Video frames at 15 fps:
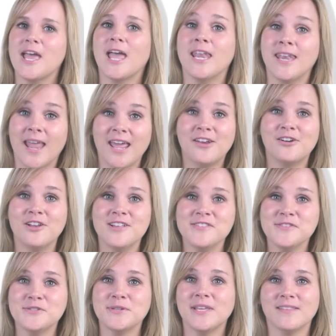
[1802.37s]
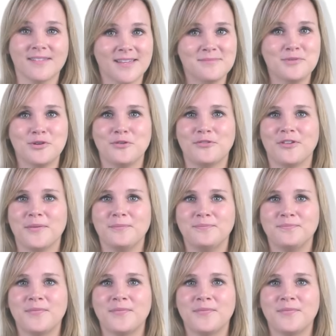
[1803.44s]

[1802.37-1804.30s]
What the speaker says: Nederlands in 3 minuten.